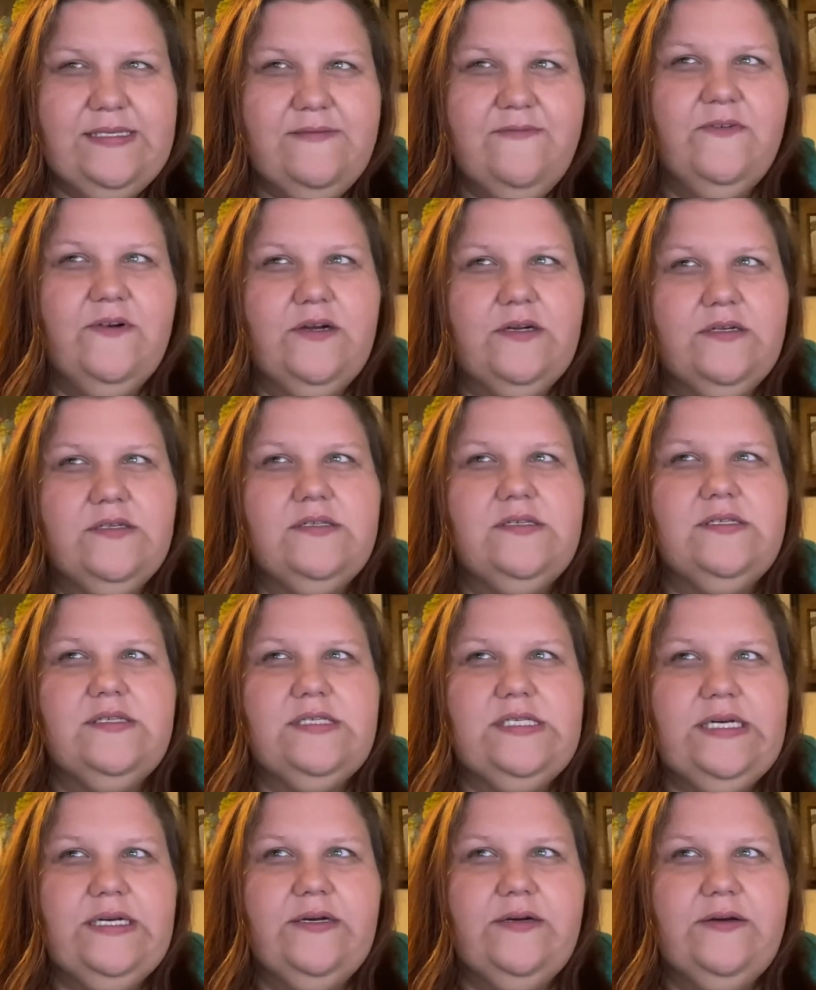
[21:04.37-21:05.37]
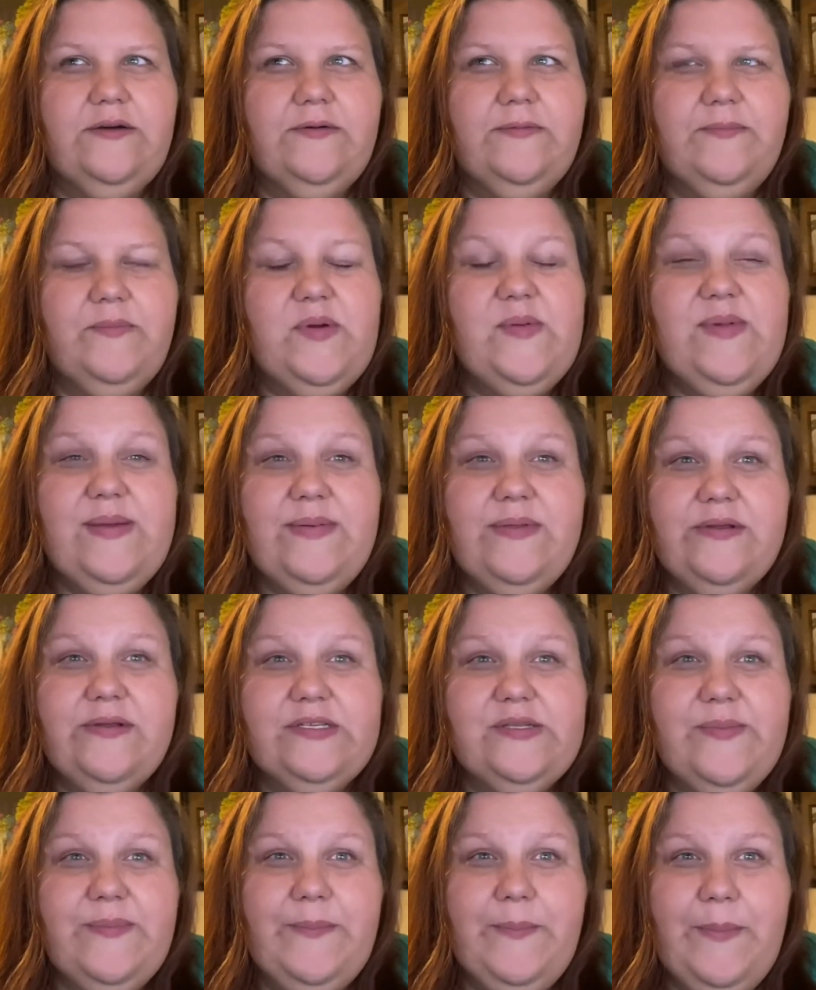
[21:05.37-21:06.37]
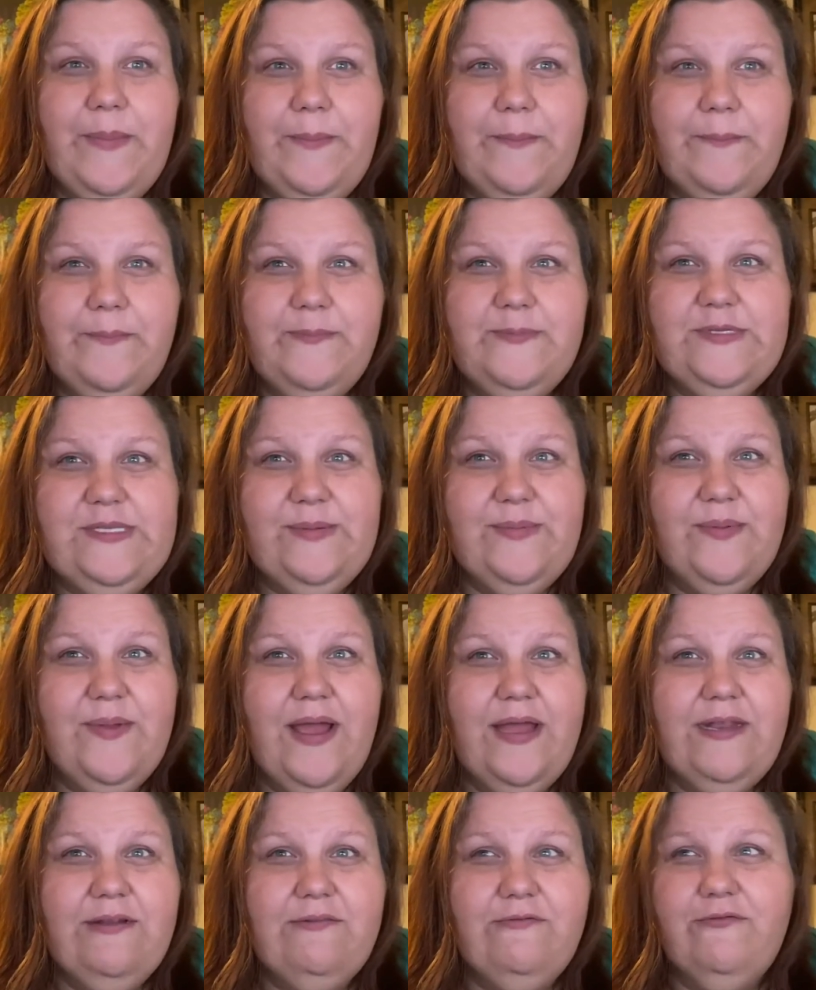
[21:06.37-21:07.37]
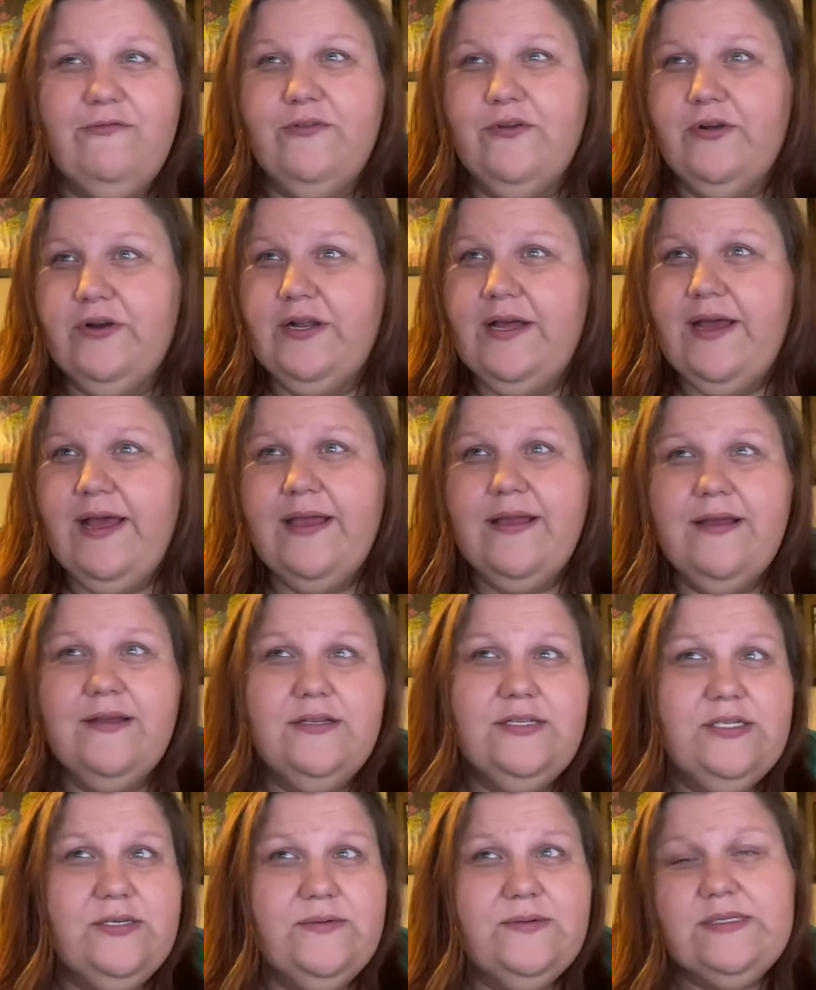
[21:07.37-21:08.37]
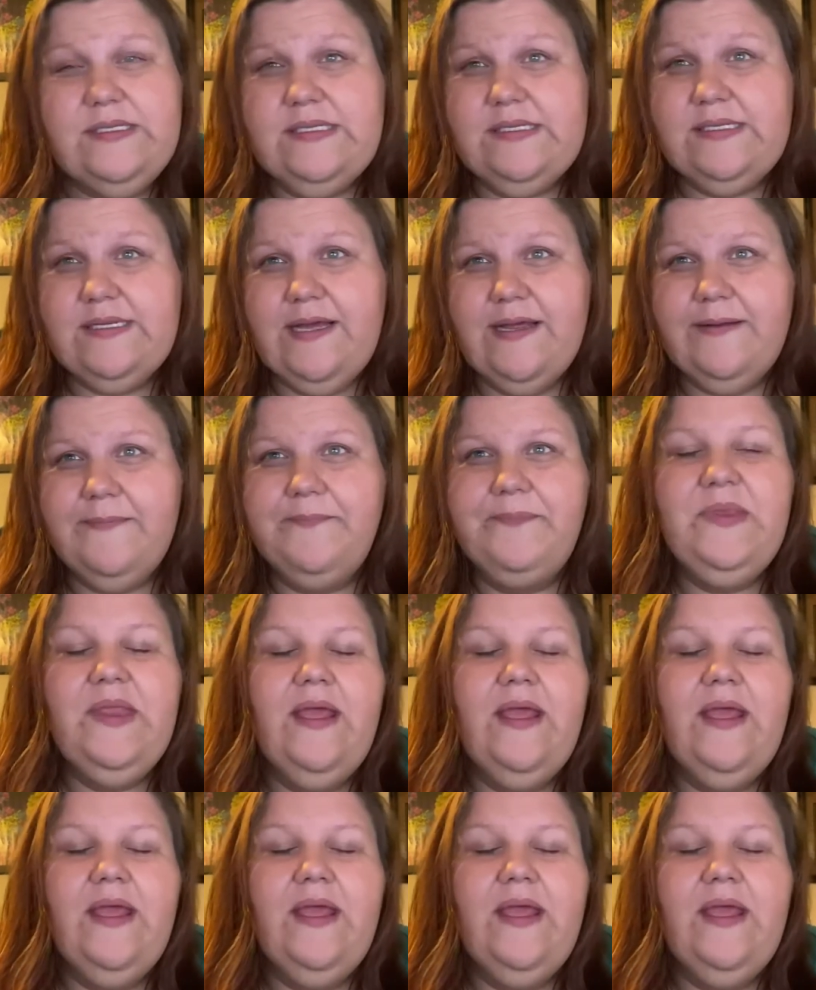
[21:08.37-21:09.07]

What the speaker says: first still, but maybe there's a zip line in Florida I could do instead.